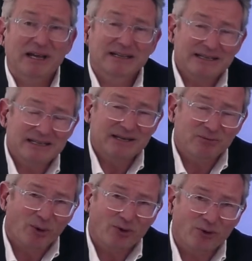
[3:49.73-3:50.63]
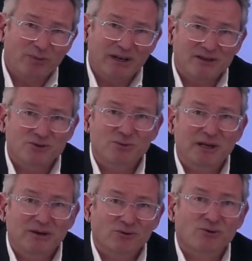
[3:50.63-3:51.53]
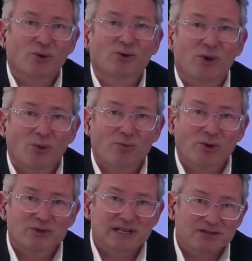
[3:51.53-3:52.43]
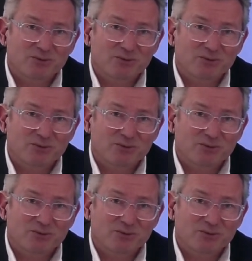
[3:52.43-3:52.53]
And this is important because we control the whole process.